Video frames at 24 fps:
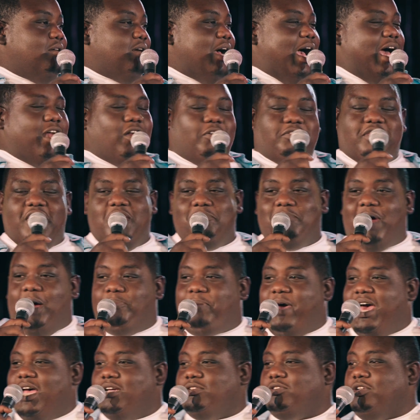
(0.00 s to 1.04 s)
I don't think my
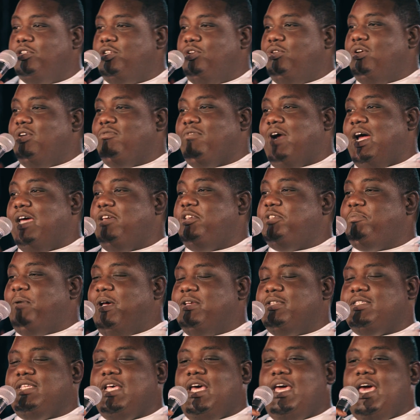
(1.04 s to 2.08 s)
pastor do it right. You're
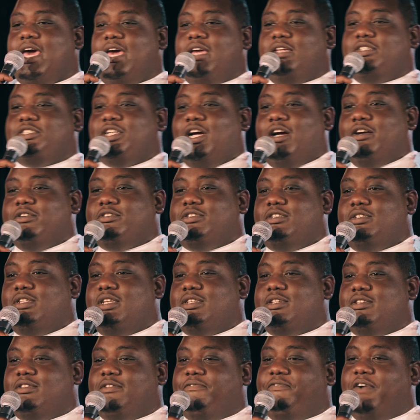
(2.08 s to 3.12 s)
supposed to say, hey, church,
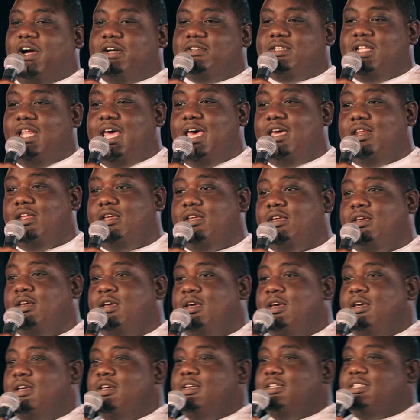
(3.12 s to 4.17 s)
this is the first lady,
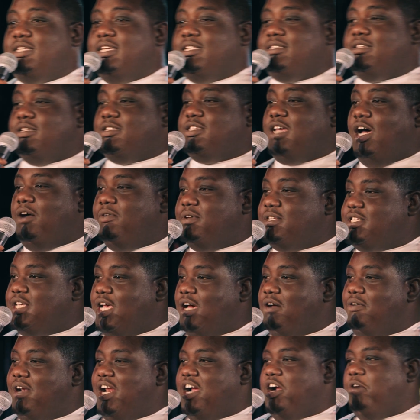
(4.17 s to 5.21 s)
sister
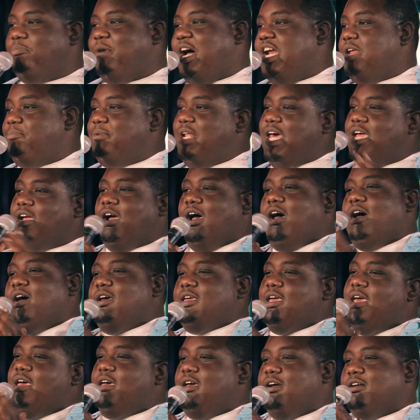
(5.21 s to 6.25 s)
so-and-so, and everybody be like, oh,
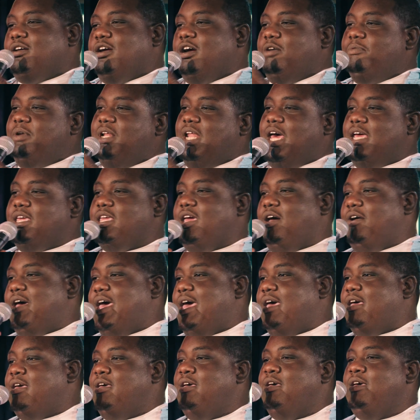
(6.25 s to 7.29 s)
yeah, girl, we like your
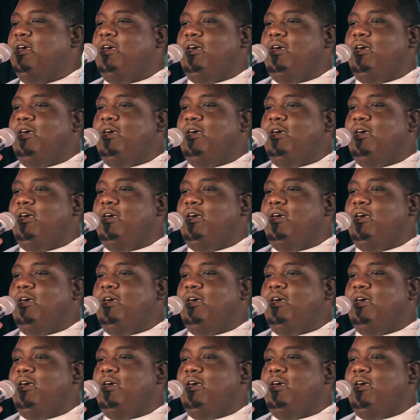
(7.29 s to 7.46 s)
hat.